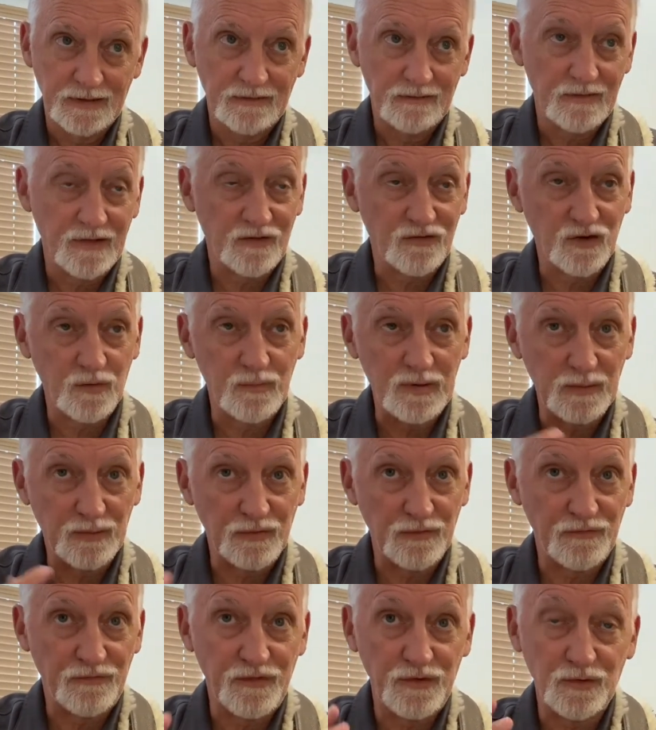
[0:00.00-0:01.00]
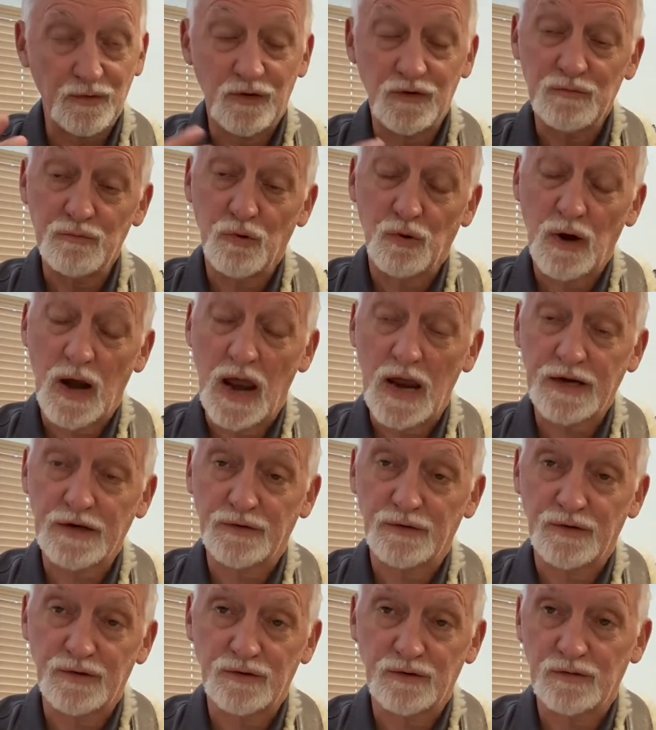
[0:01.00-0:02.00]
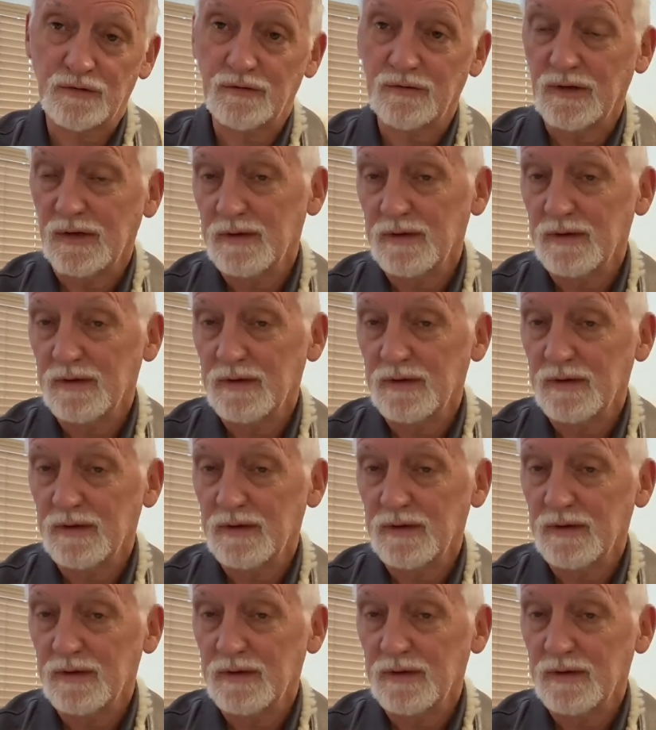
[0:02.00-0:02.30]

that some people feel is more accurate, or